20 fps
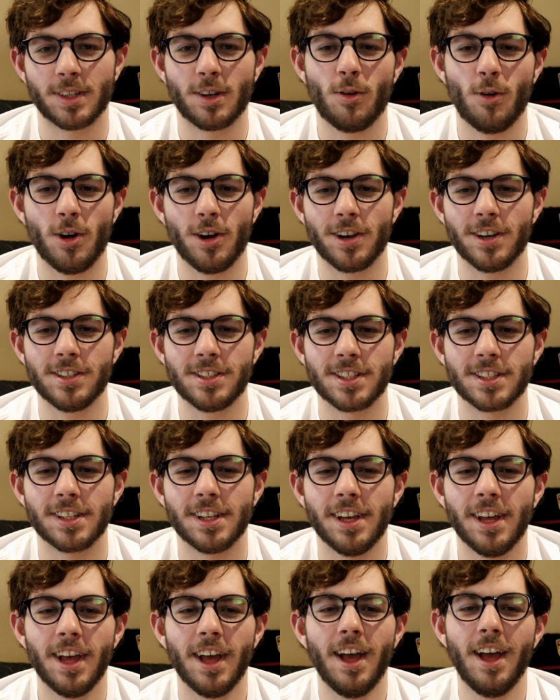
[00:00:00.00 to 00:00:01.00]
course.
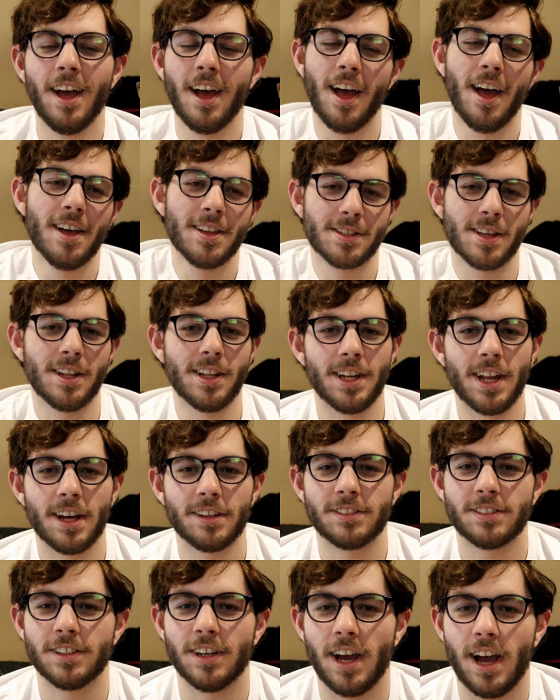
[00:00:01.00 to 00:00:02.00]
So then
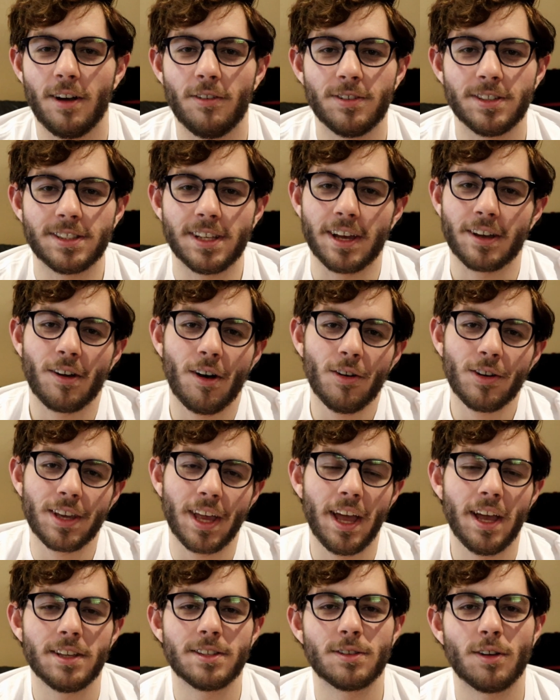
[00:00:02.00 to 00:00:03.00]
after I was like,
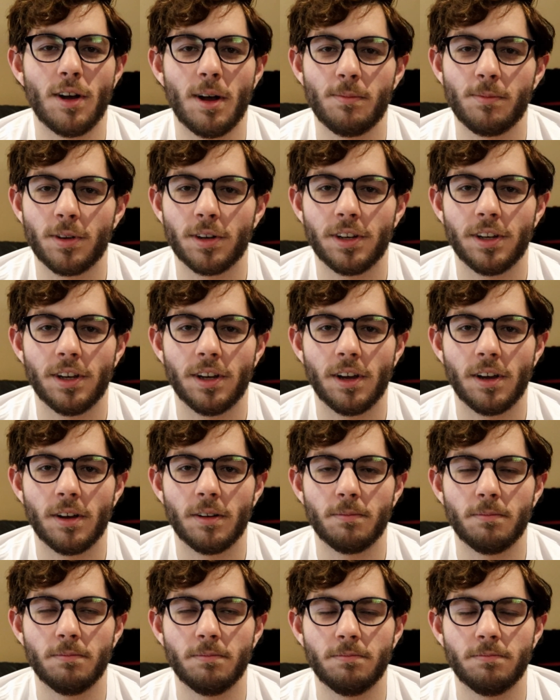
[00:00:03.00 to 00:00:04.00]
okay, so I'm
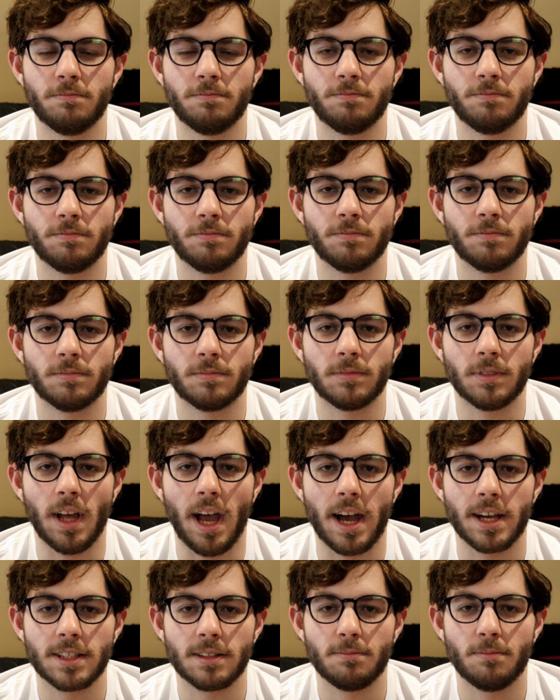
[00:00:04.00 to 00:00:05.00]
gonna
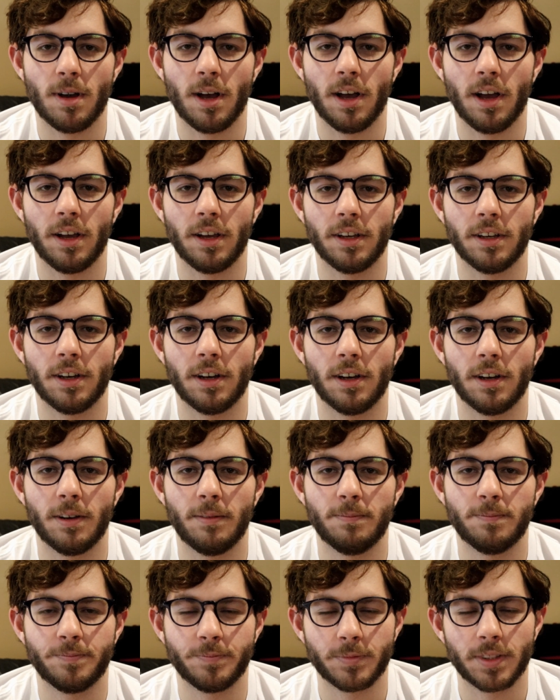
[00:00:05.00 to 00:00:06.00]
ask
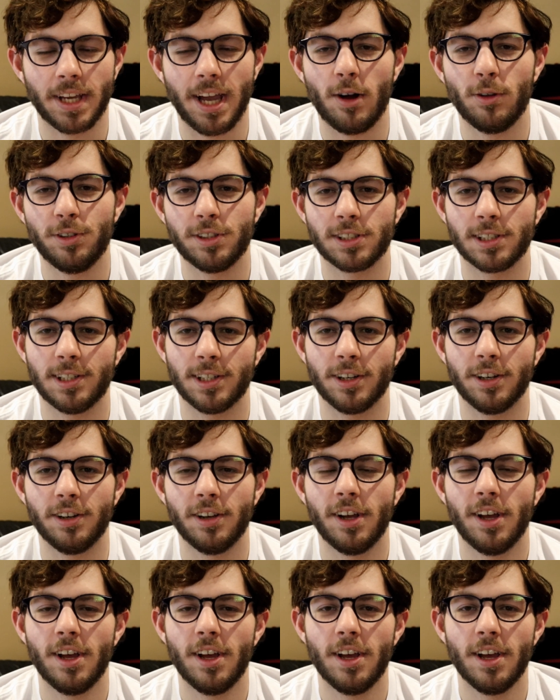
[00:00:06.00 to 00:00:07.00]
my
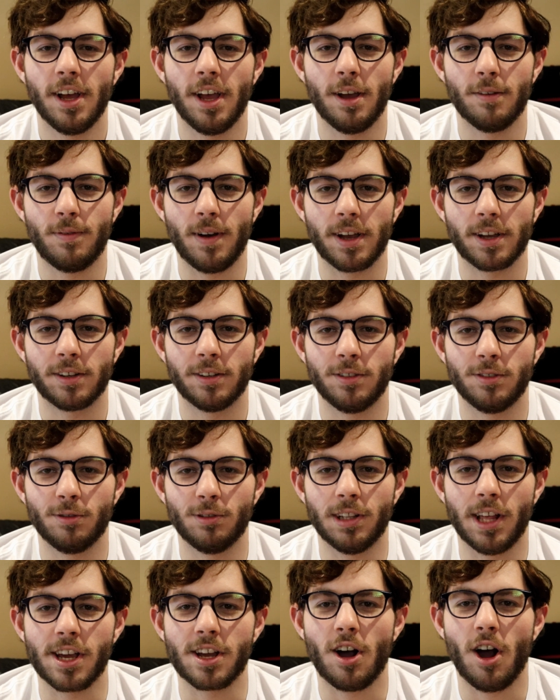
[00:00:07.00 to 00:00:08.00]
counselor if I can
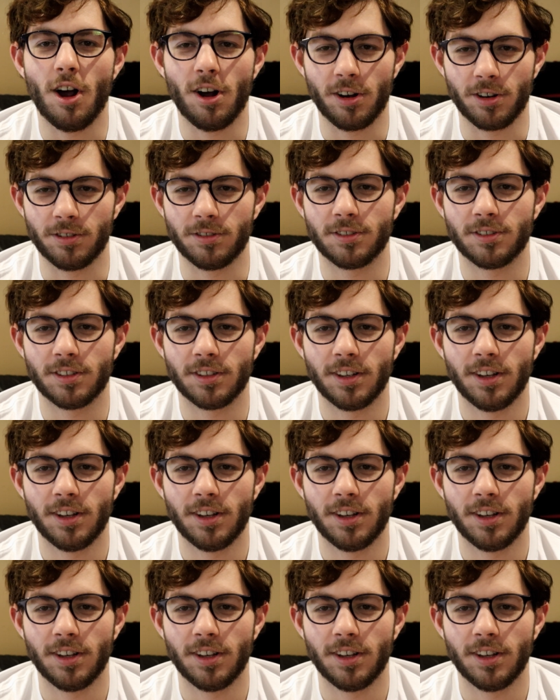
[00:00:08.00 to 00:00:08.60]
do like art.